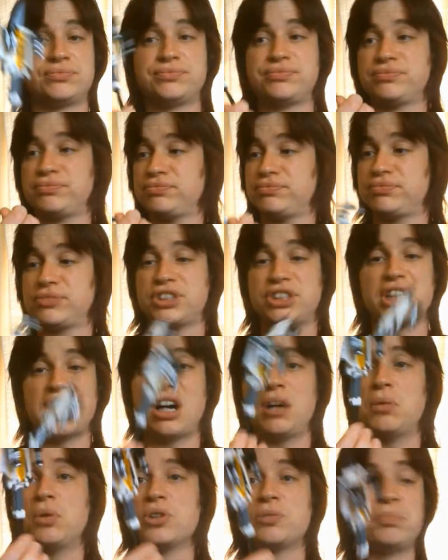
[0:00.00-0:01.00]
Star Wars
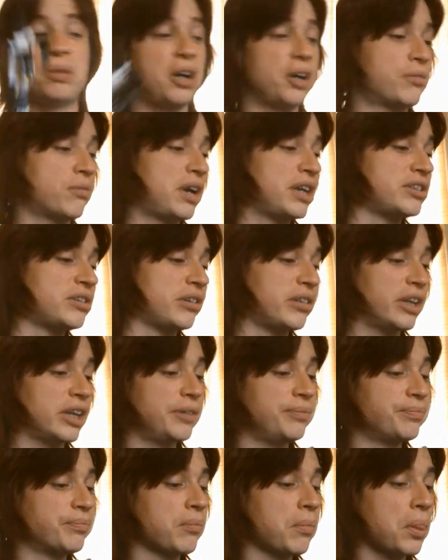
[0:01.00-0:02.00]
pod racer thing.
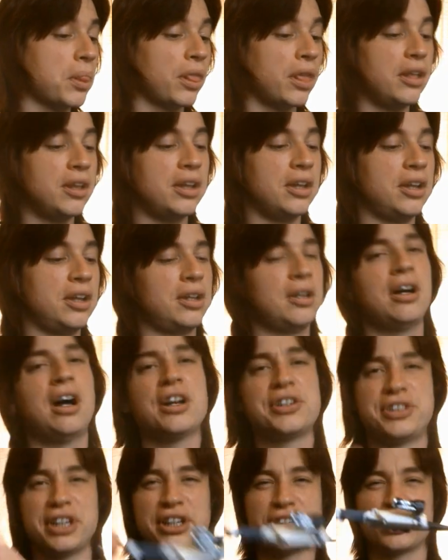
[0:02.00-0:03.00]
I'll stick to
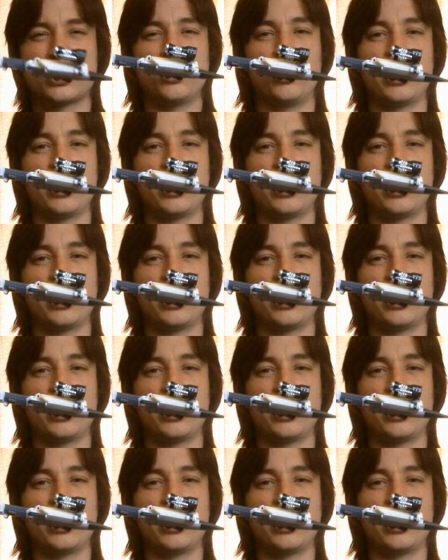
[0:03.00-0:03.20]
calling him